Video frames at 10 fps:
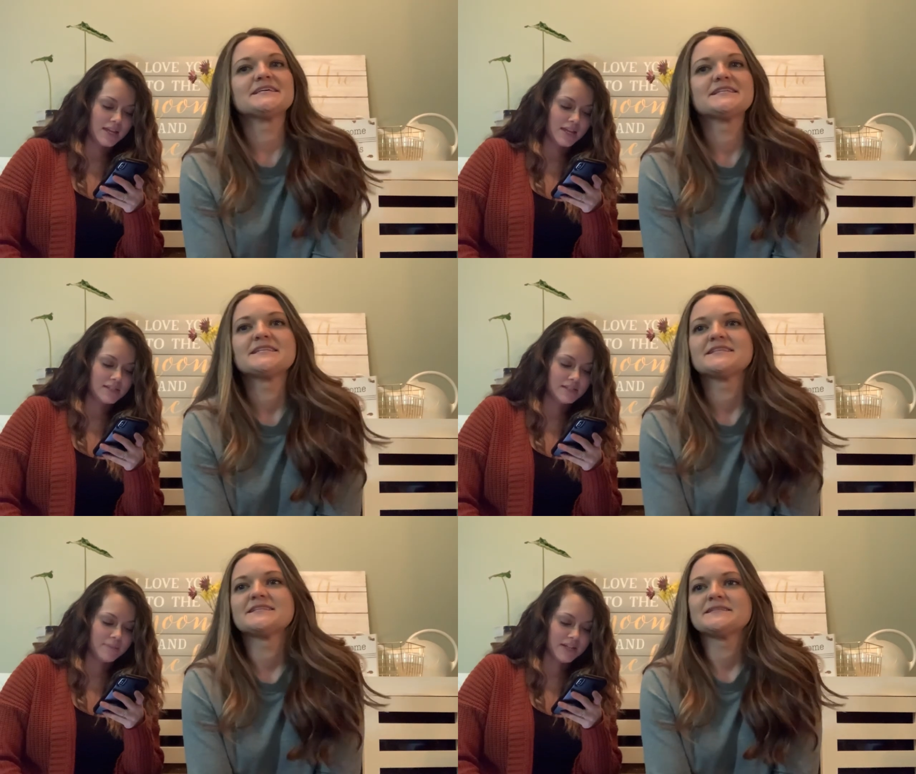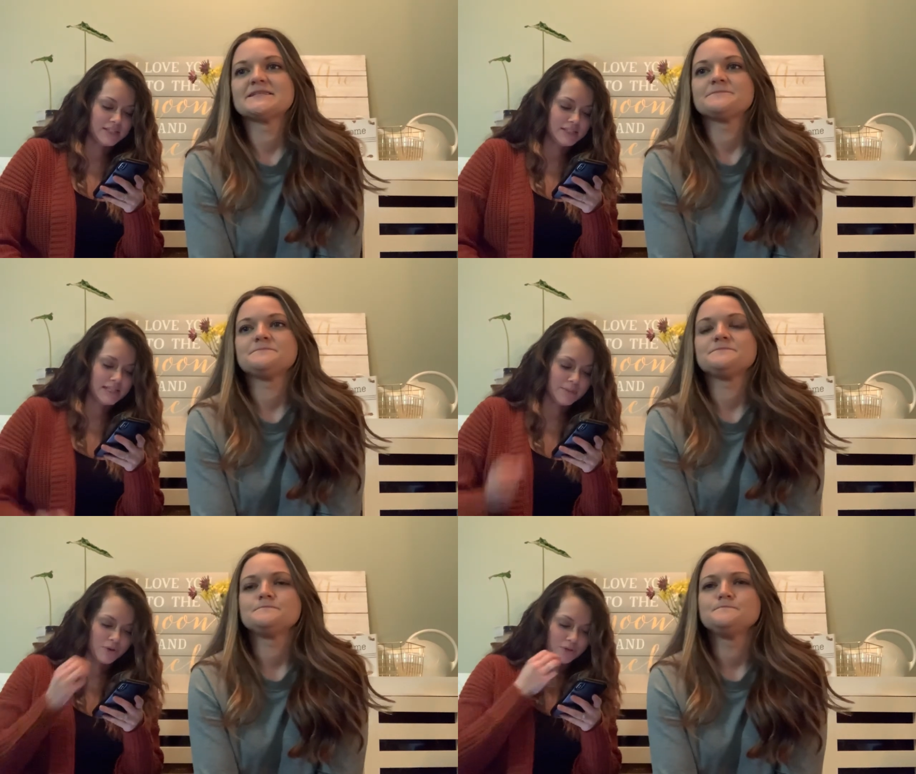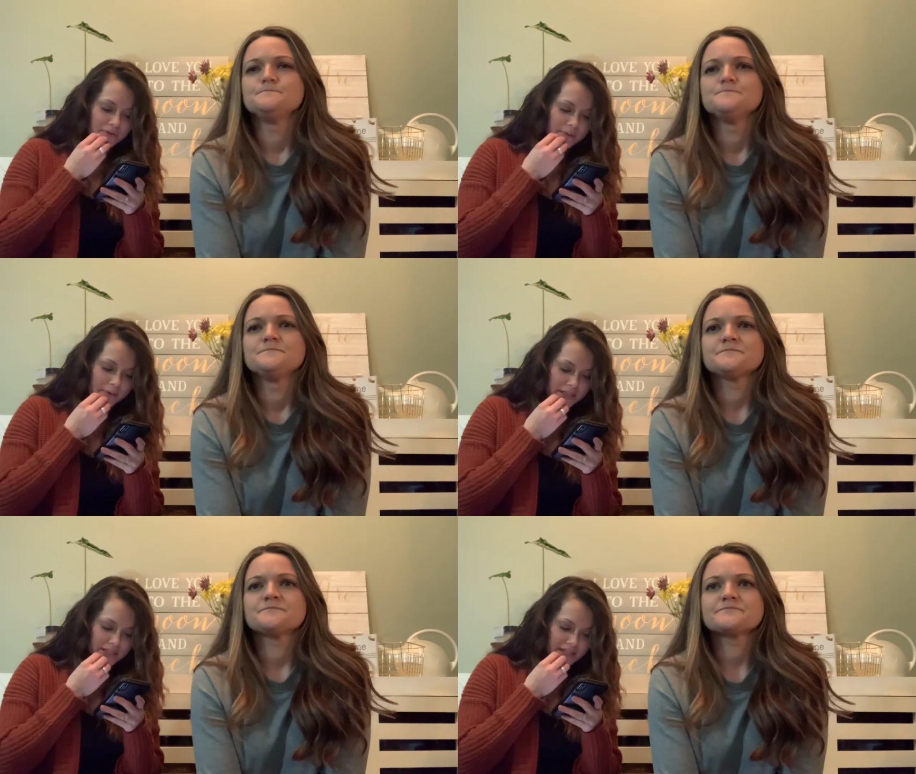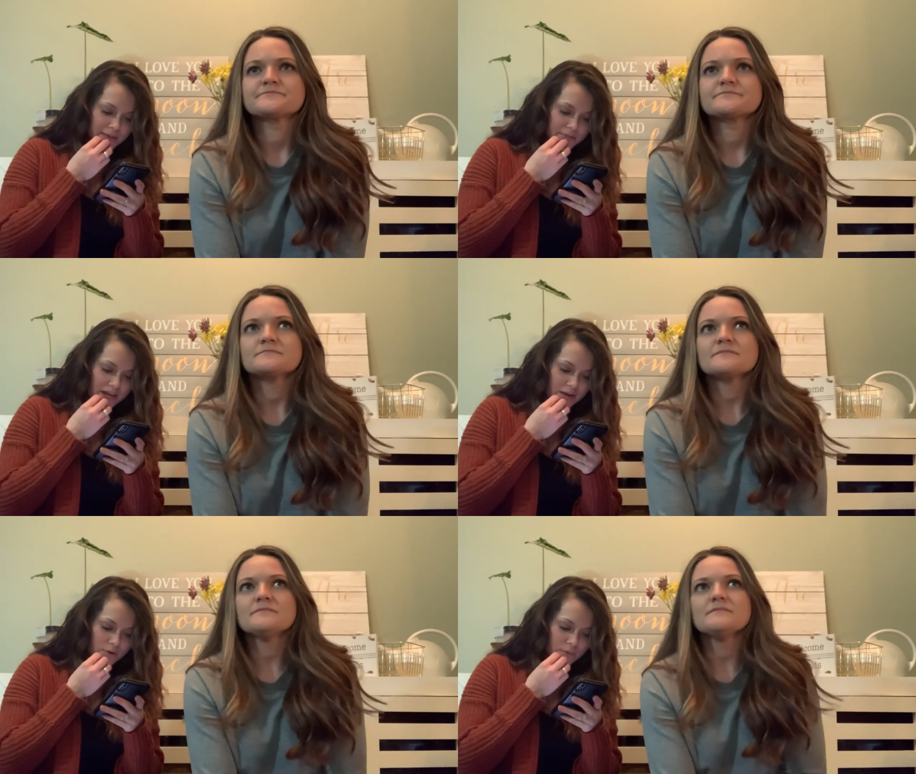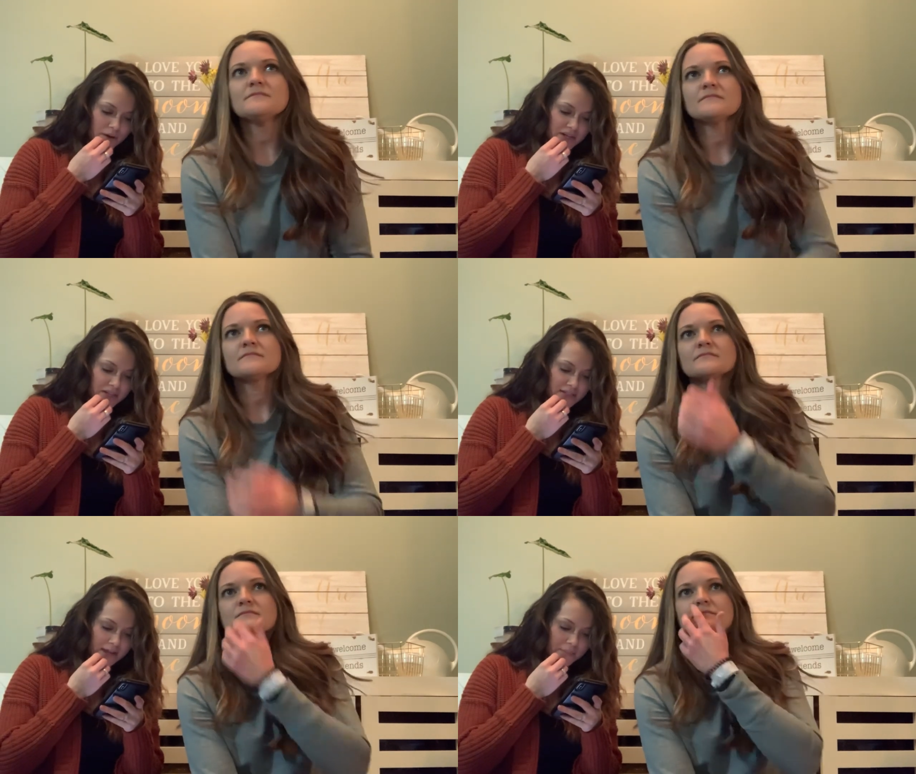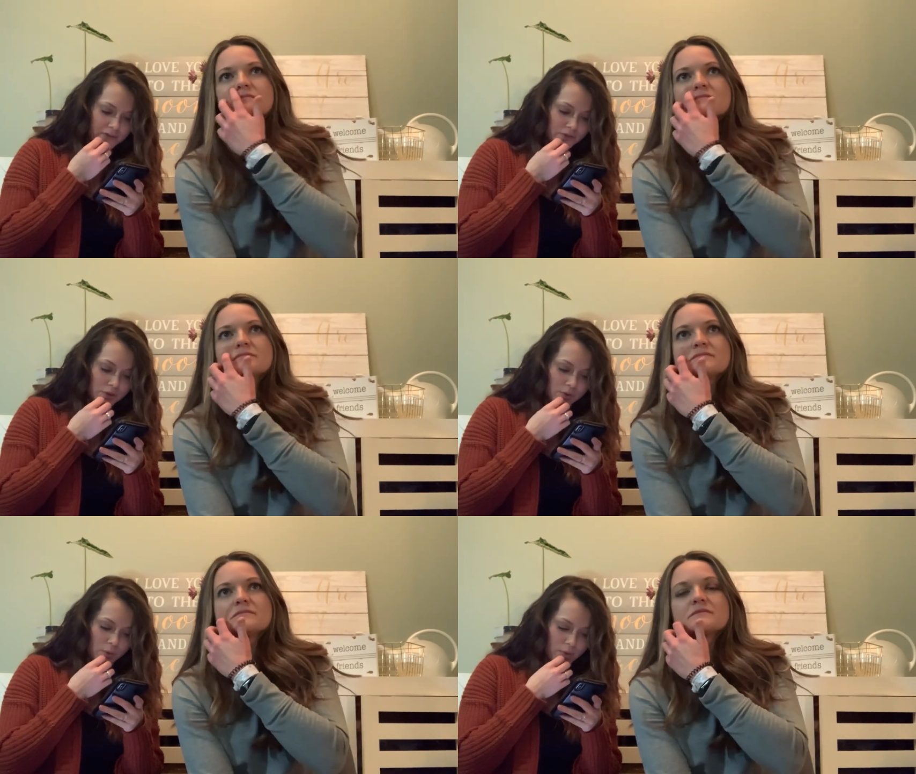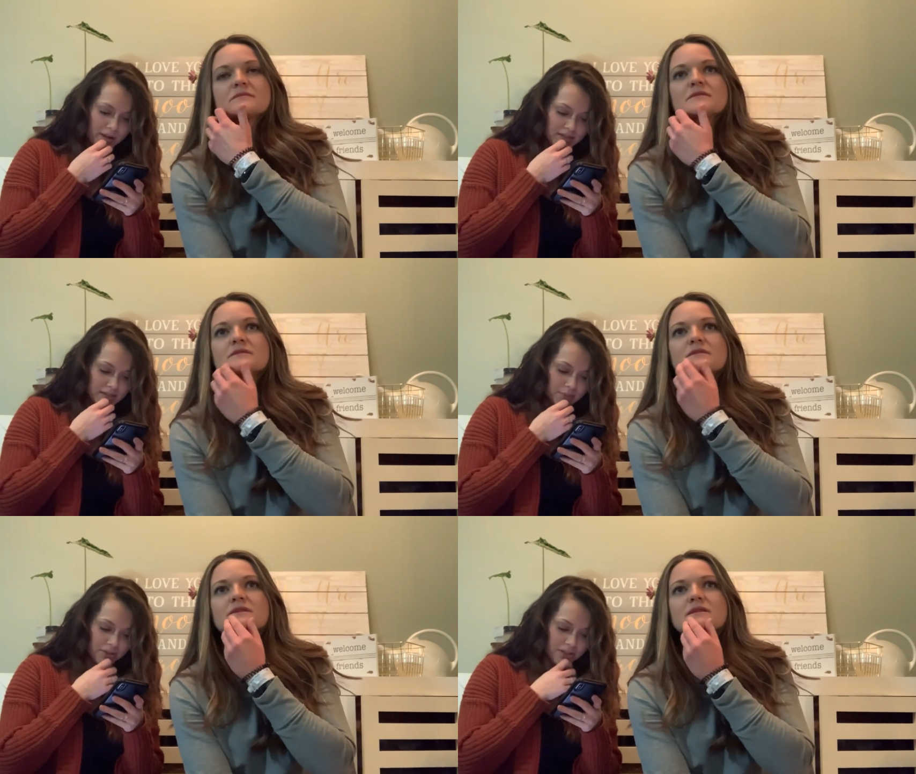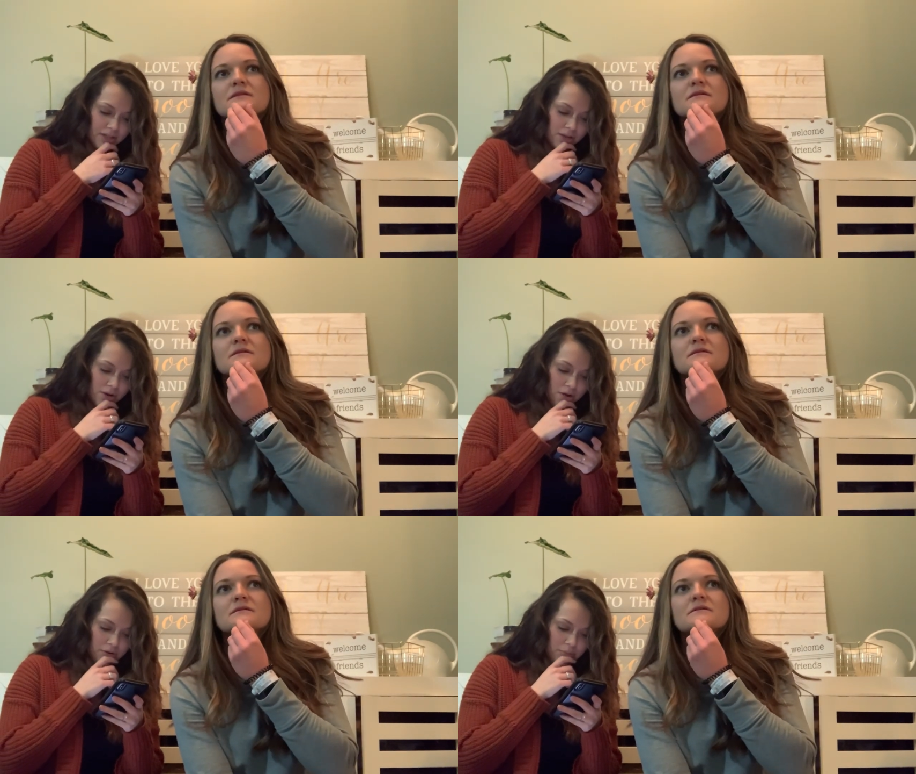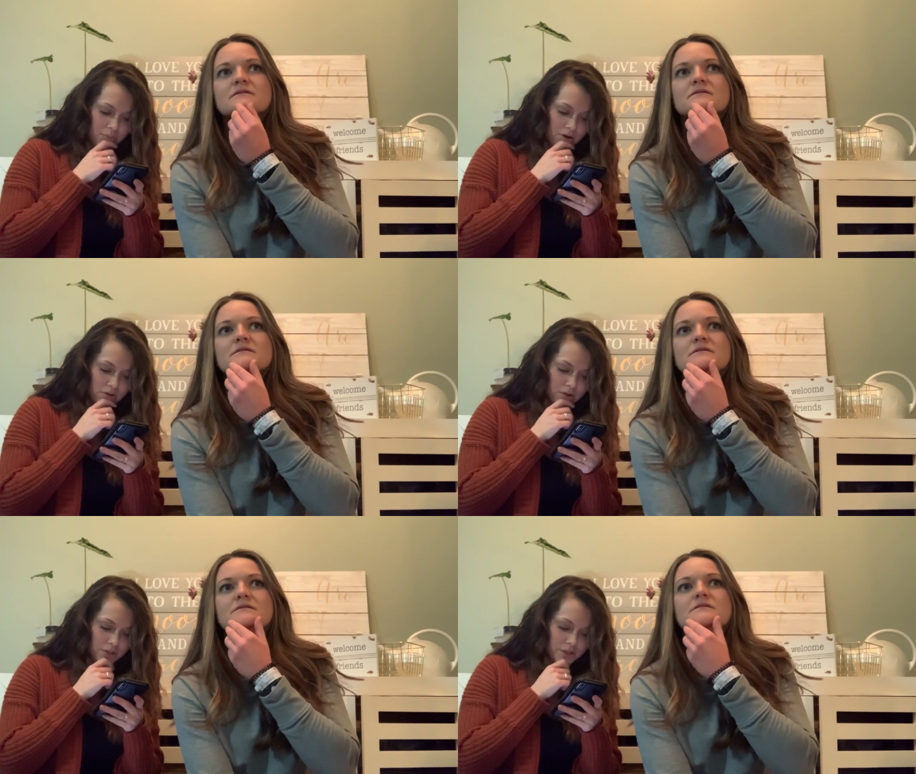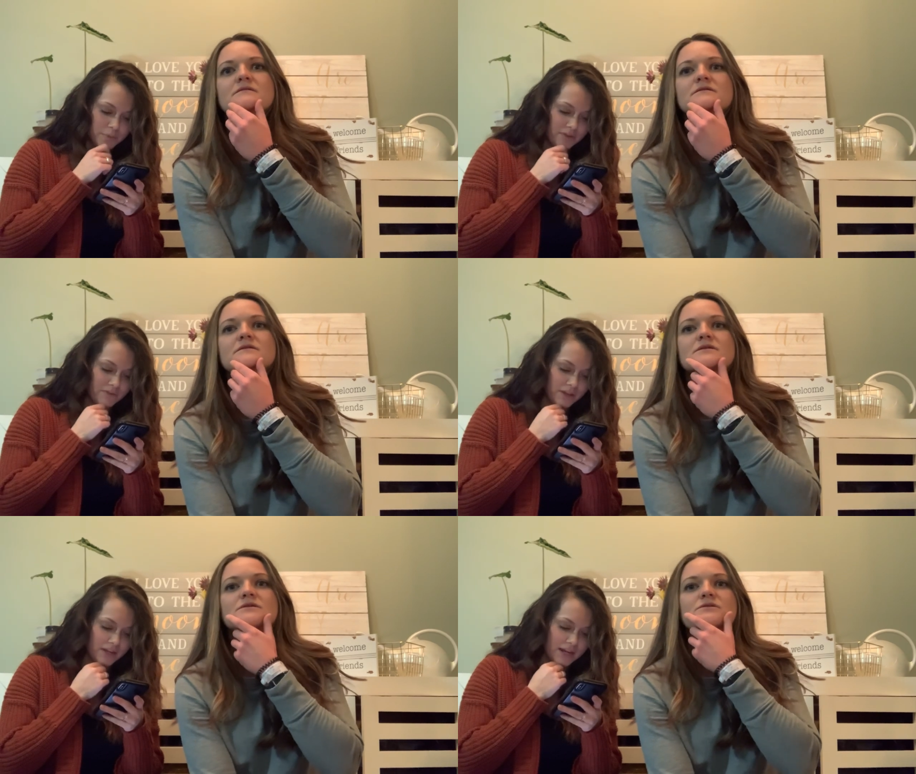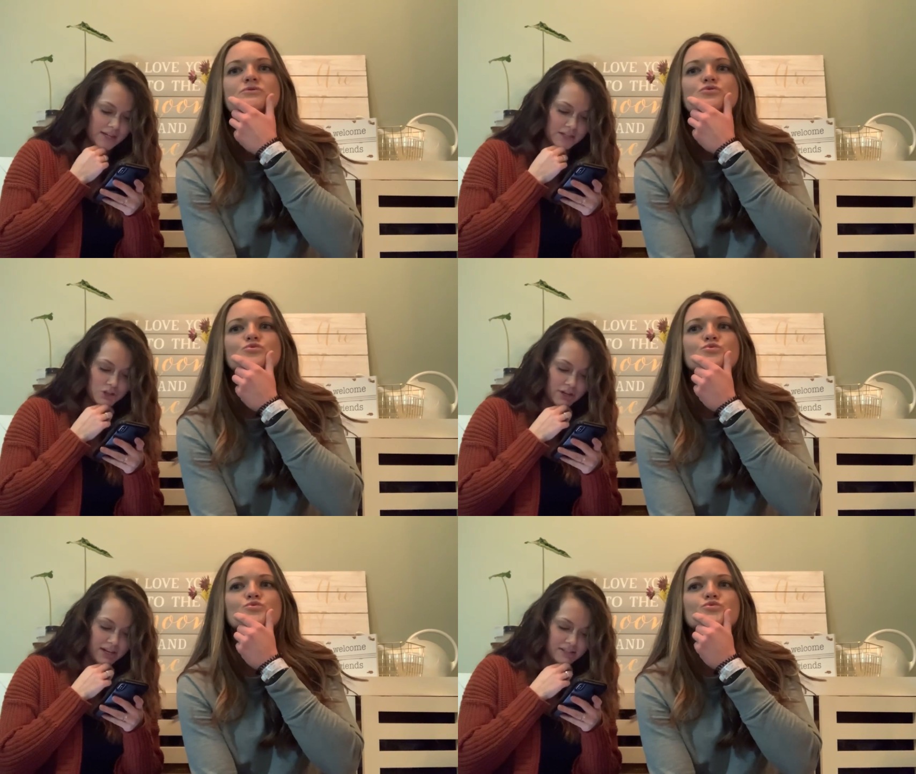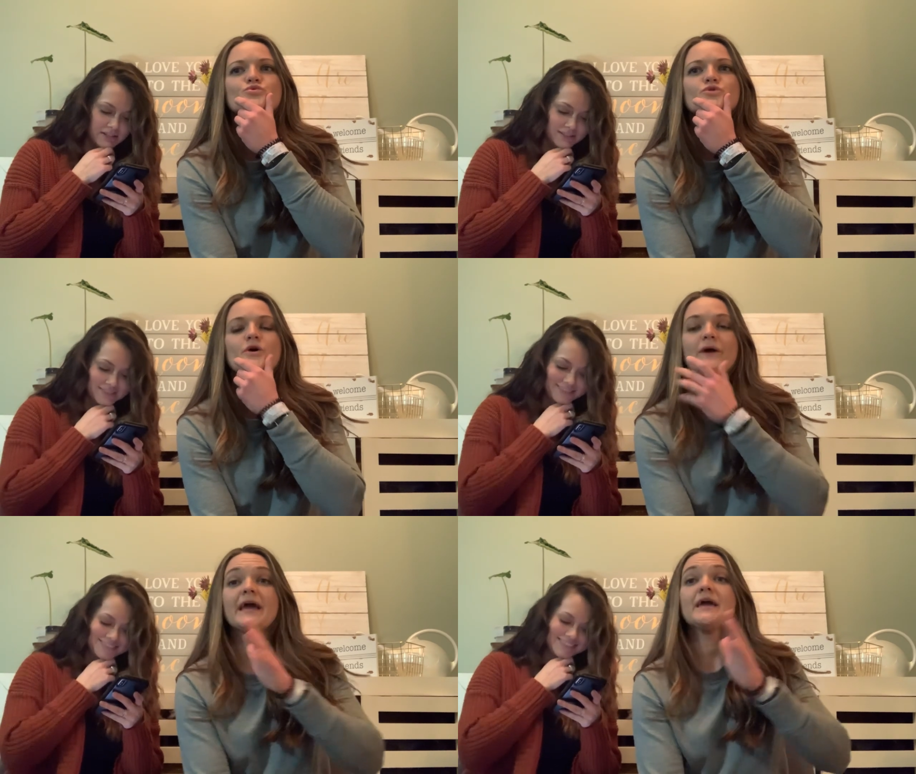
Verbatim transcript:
Speaker 1: is it best to send both of them at the same time or one at a time? I have two goldens about the e-collar and prong collars, but I feel like I need trained. Okay,